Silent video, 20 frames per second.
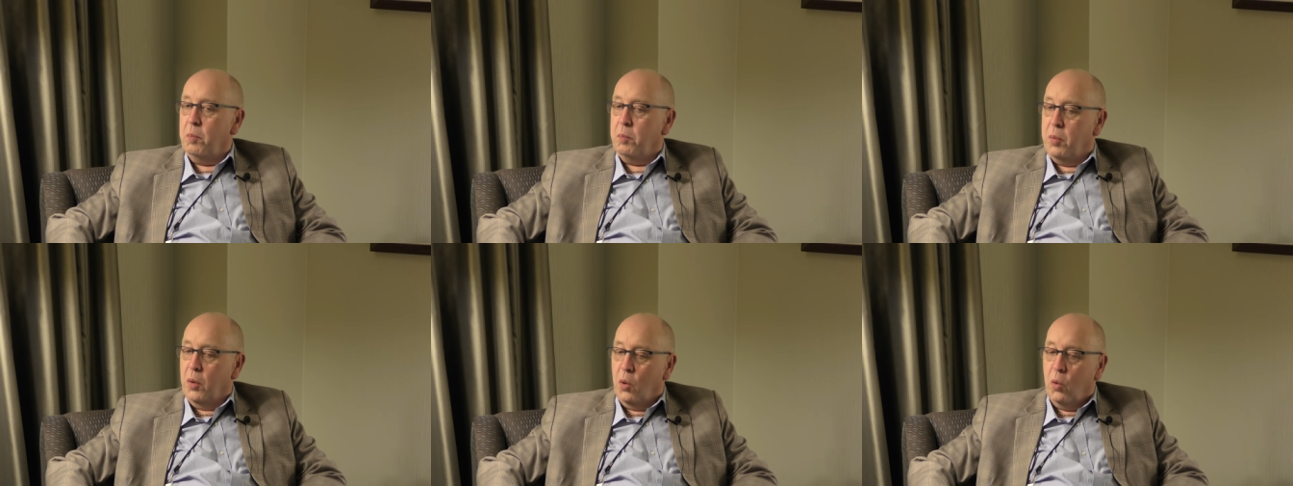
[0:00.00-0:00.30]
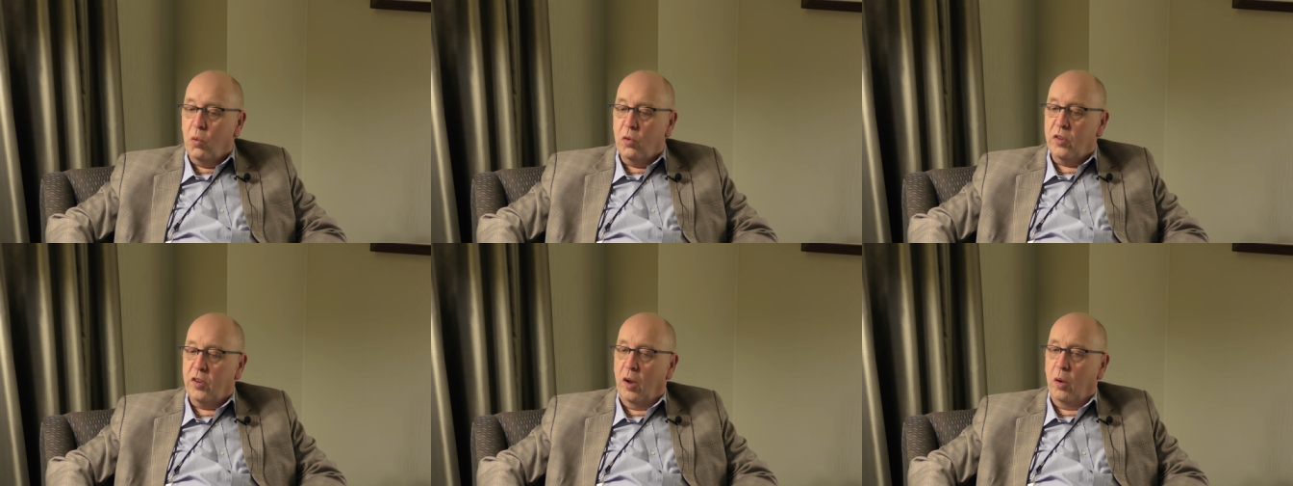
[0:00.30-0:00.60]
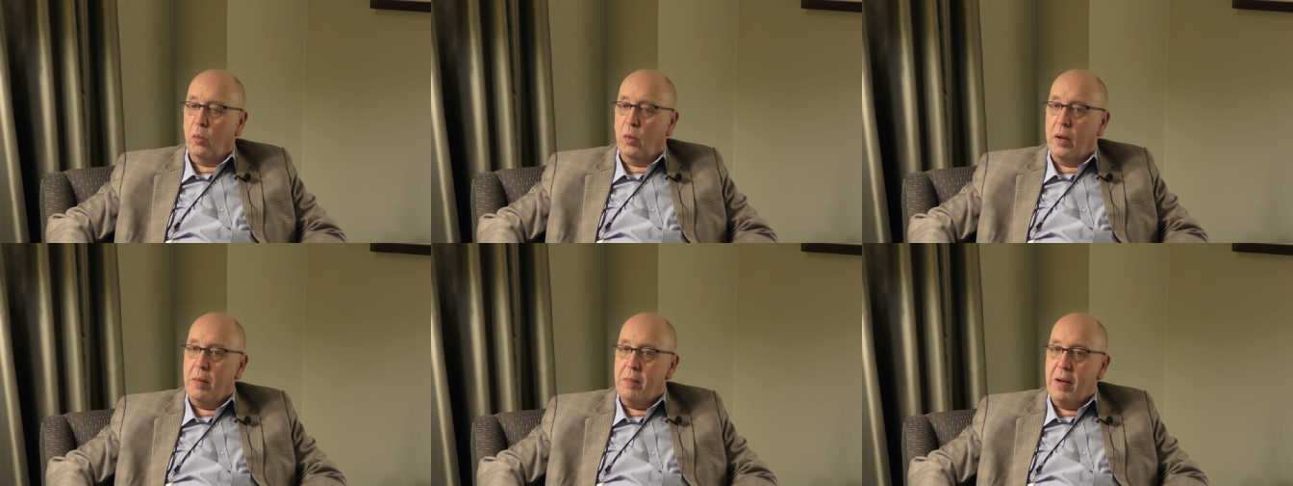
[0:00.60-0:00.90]
but also
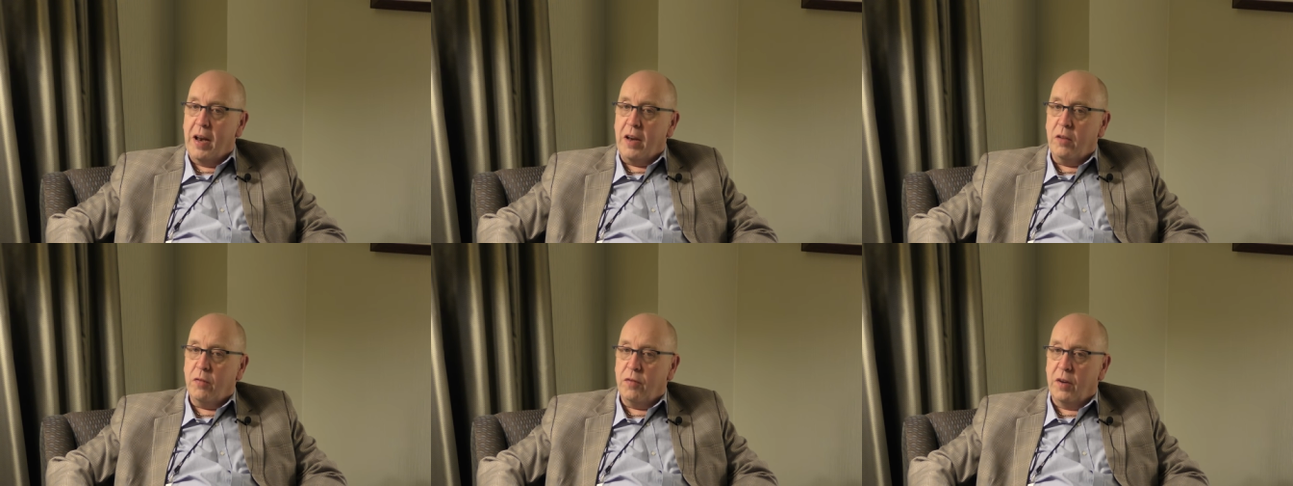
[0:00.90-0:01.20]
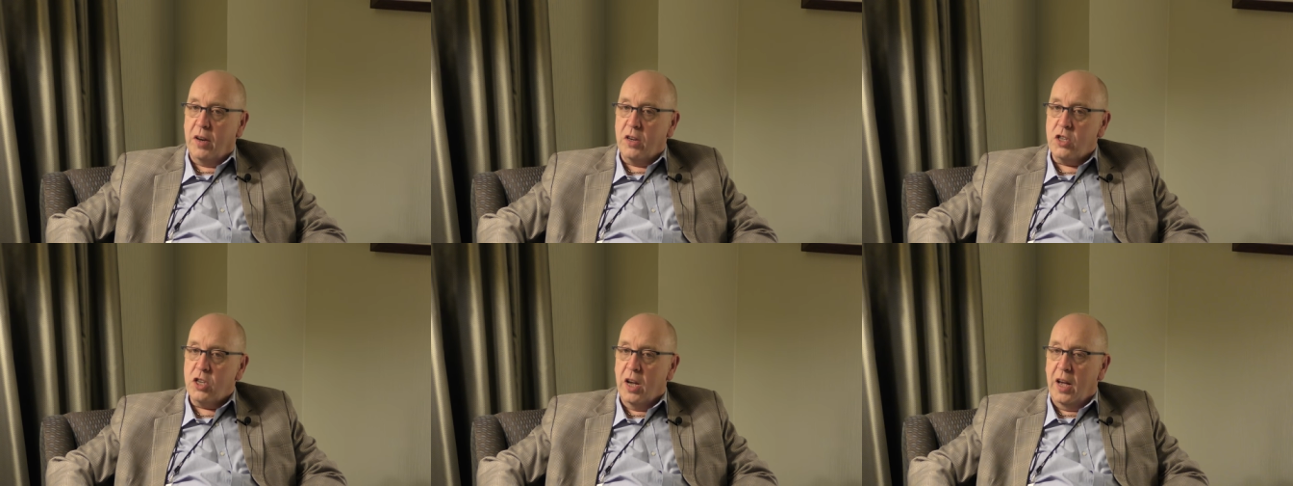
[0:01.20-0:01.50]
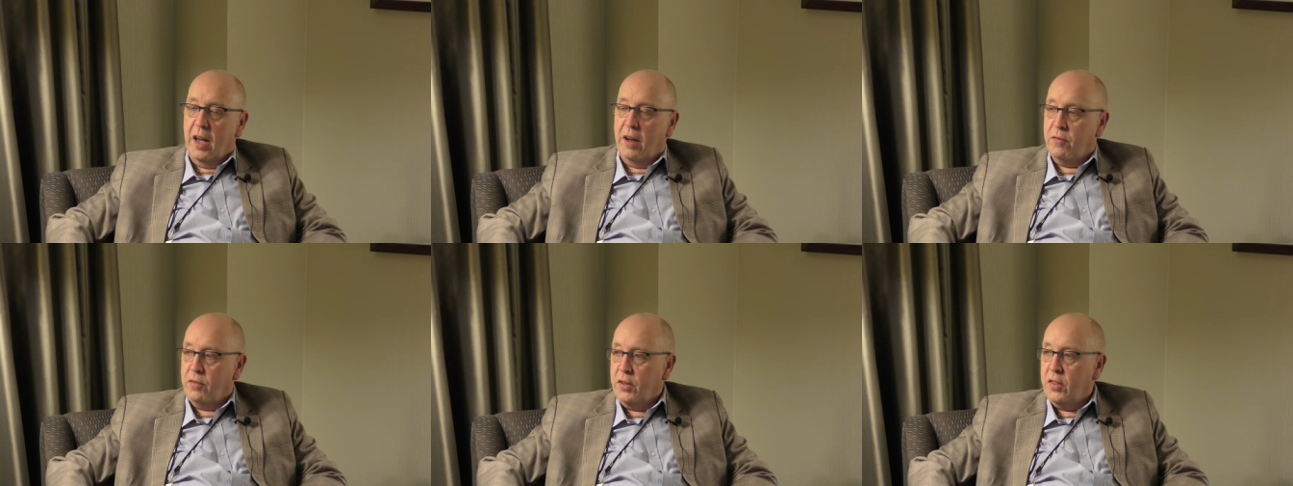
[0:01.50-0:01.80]
we manufacture
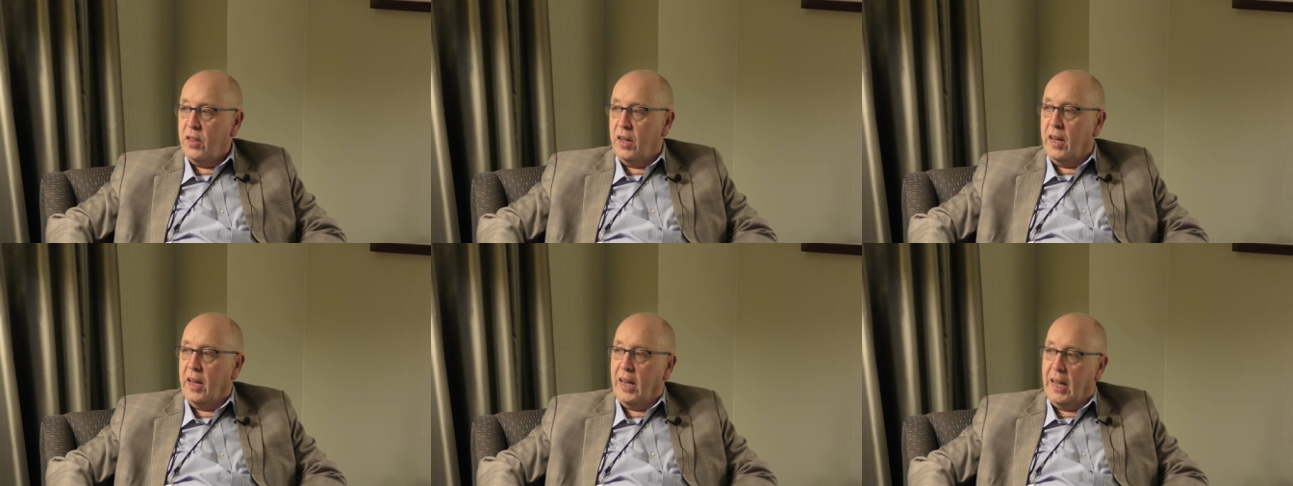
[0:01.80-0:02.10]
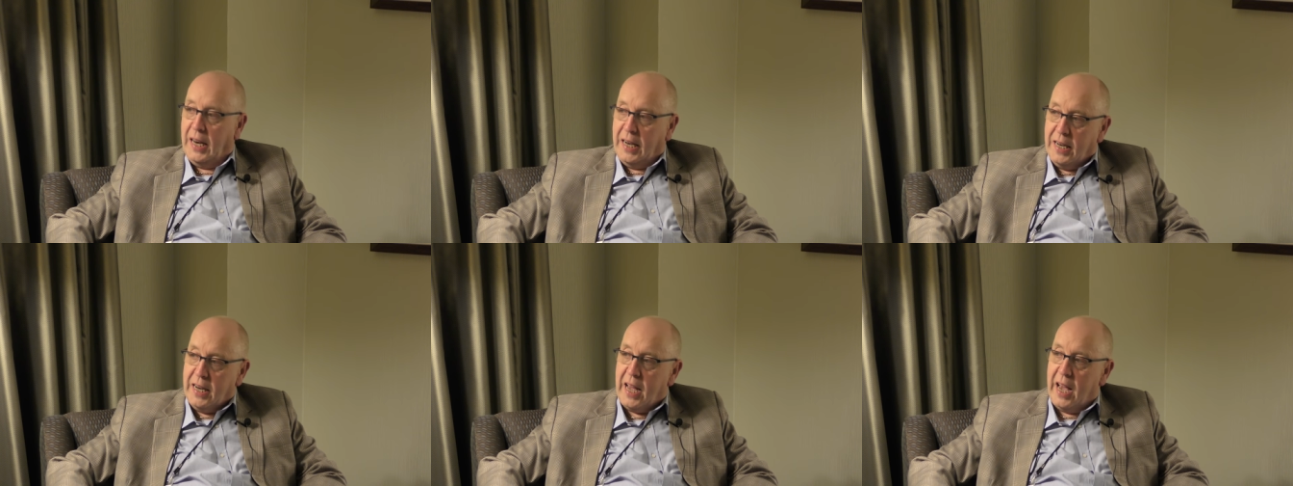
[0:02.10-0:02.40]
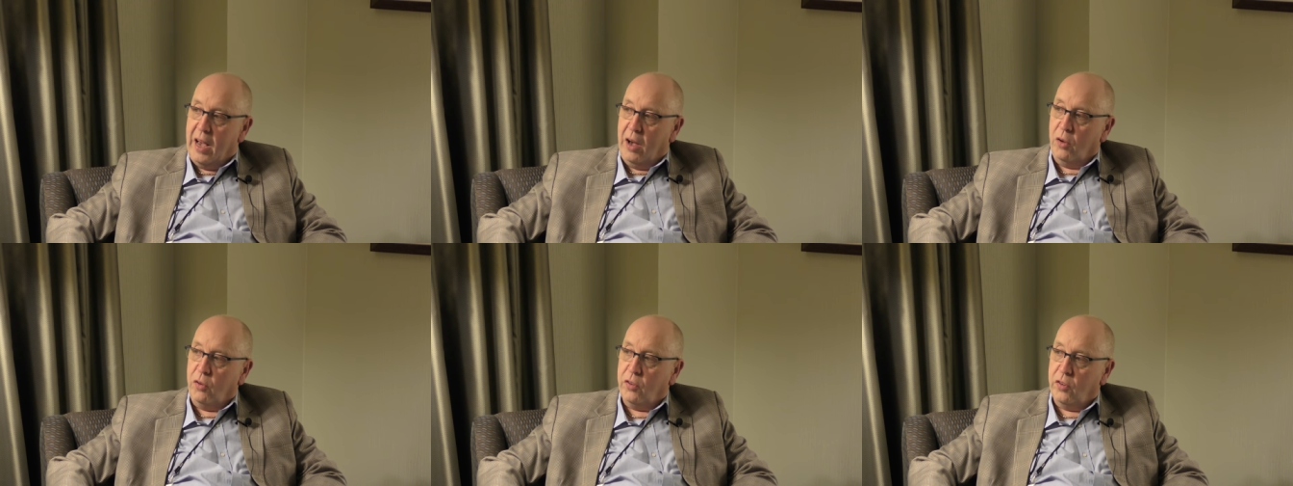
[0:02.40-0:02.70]
everything in
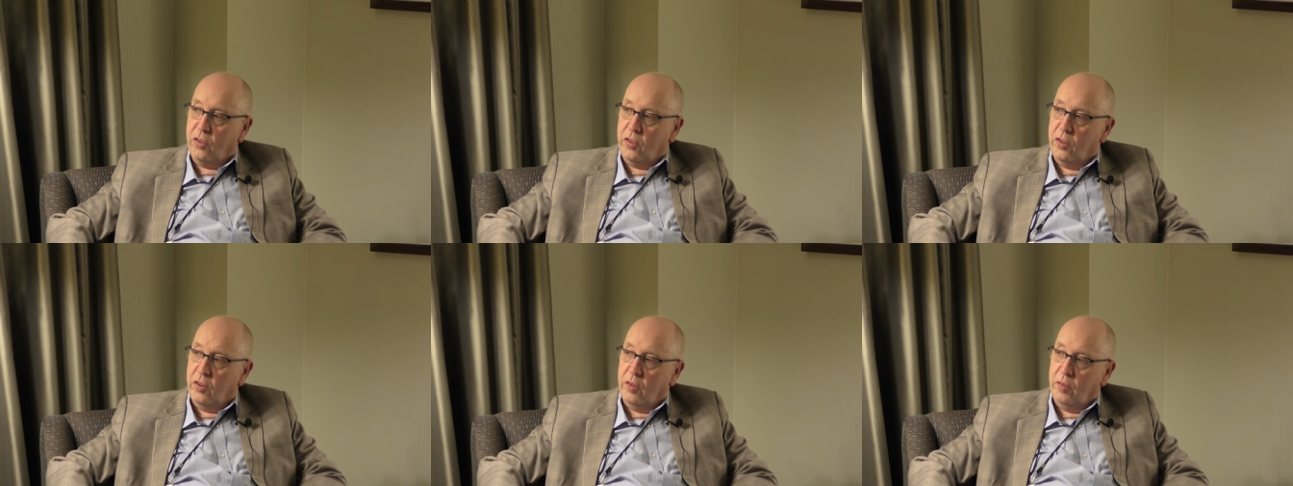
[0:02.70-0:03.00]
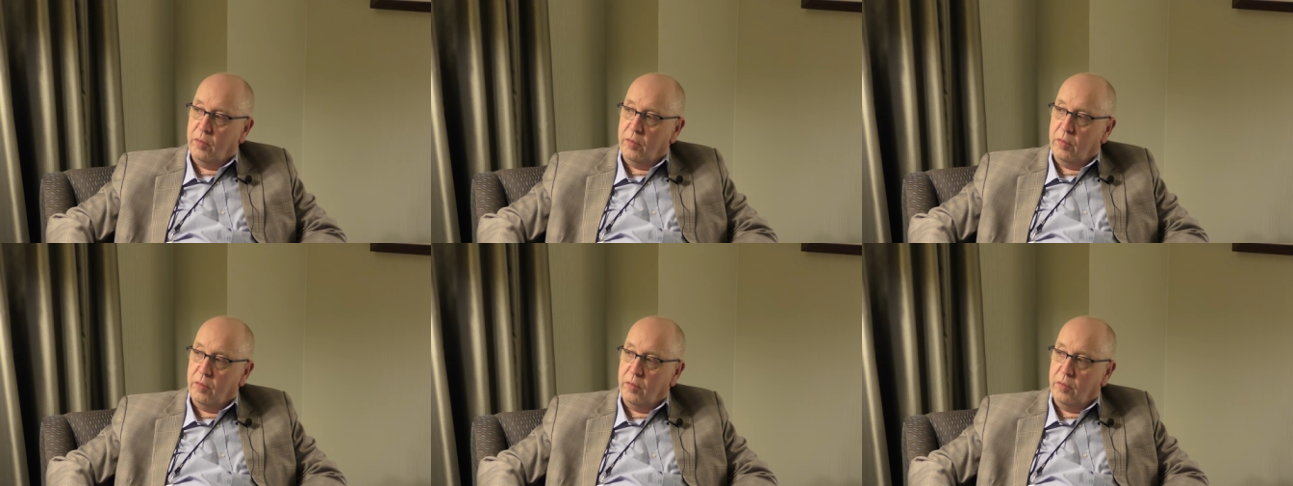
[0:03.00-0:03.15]
house.